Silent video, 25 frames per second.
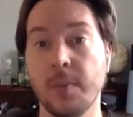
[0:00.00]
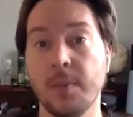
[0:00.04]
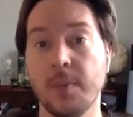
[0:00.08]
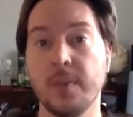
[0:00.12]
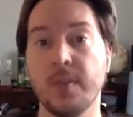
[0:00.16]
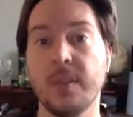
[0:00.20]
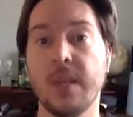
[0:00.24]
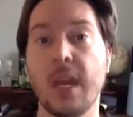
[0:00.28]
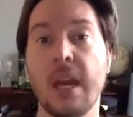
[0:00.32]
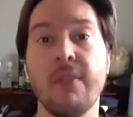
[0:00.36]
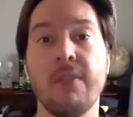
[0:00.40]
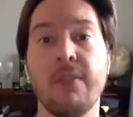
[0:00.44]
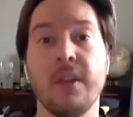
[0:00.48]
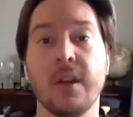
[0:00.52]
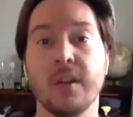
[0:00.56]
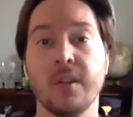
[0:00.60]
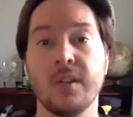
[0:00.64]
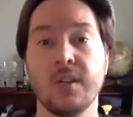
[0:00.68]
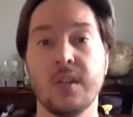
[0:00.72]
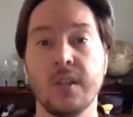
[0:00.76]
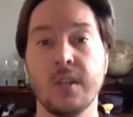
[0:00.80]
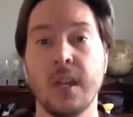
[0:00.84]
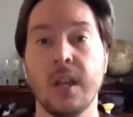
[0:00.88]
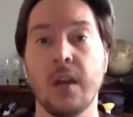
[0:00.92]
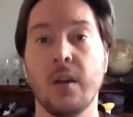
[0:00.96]
saving a
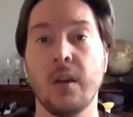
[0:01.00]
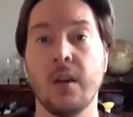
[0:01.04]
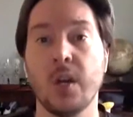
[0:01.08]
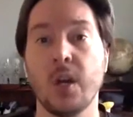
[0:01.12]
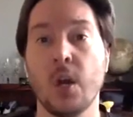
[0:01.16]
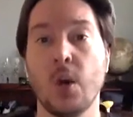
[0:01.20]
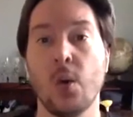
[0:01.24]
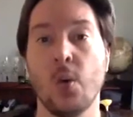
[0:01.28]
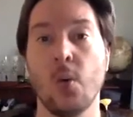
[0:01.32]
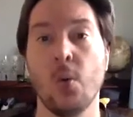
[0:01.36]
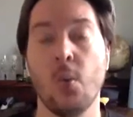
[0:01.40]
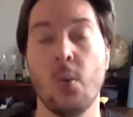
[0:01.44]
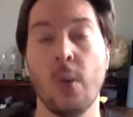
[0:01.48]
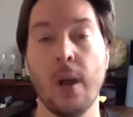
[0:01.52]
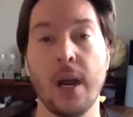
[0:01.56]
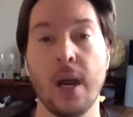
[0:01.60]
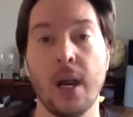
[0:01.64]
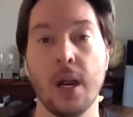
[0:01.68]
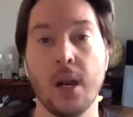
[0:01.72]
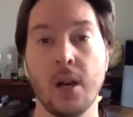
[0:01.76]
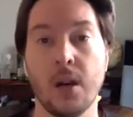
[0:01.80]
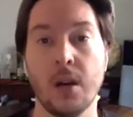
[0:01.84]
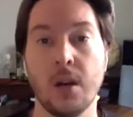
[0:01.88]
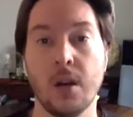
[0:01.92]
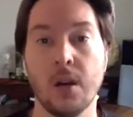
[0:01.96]
scenario
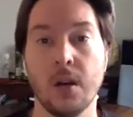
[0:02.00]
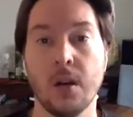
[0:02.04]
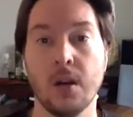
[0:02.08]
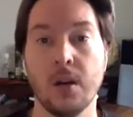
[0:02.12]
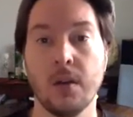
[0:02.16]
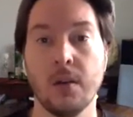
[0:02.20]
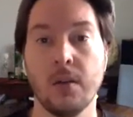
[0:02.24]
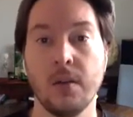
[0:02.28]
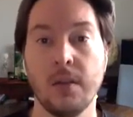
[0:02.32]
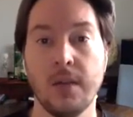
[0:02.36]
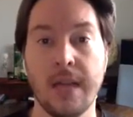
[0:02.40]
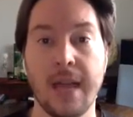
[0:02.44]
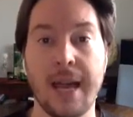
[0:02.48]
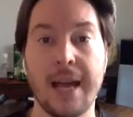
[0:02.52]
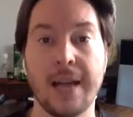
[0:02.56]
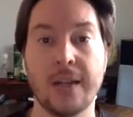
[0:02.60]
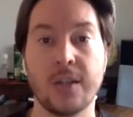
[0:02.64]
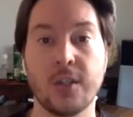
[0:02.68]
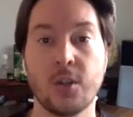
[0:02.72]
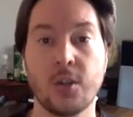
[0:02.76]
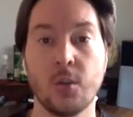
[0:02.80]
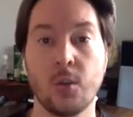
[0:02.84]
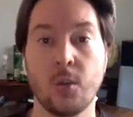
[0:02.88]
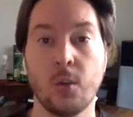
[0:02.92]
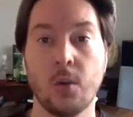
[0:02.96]
where the
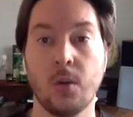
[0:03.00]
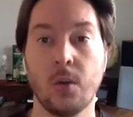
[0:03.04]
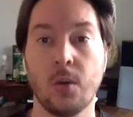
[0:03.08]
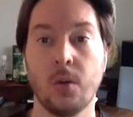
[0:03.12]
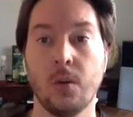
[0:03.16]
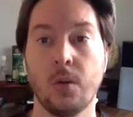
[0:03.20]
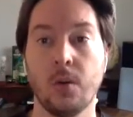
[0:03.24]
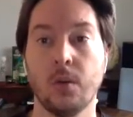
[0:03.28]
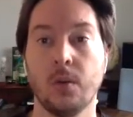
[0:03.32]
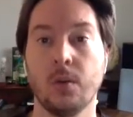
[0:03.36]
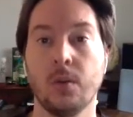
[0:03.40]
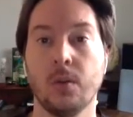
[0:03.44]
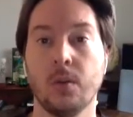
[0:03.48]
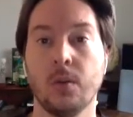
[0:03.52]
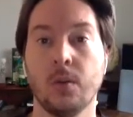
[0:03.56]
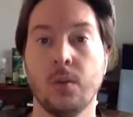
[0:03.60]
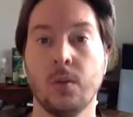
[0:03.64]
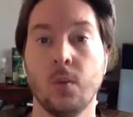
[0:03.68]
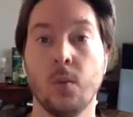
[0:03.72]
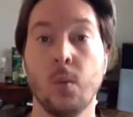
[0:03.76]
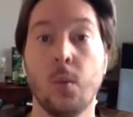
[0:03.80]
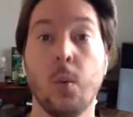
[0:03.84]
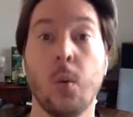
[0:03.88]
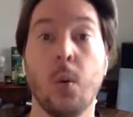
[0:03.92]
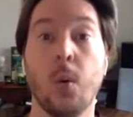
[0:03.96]
actual
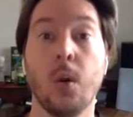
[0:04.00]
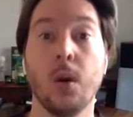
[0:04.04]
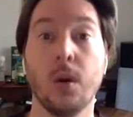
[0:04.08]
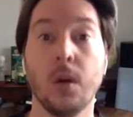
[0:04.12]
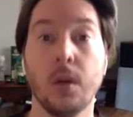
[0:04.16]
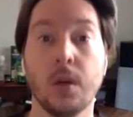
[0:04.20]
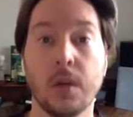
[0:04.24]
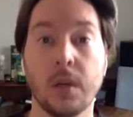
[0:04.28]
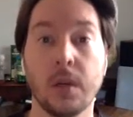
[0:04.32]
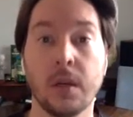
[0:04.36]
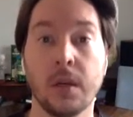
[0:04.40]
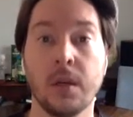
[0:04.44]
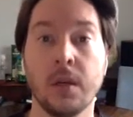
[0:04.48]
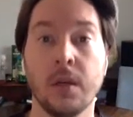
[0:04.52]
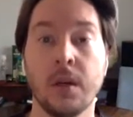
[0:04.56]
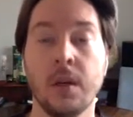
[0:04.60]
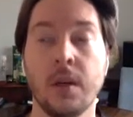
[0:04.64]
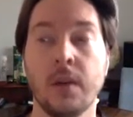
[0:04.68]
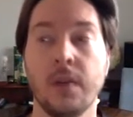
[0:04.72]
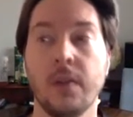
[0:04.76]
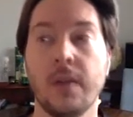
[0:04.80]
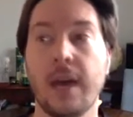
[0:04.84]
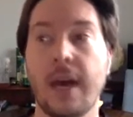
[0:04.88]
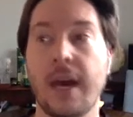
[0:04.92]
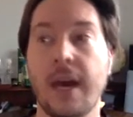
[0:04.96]
work
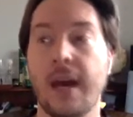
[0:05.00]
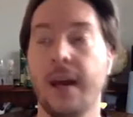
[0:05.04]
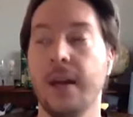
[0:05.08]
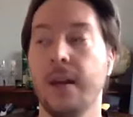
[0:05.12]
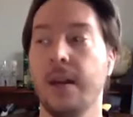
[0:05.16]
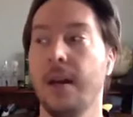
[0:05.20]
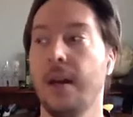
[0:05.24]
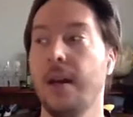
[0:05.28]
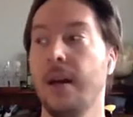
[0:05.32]
that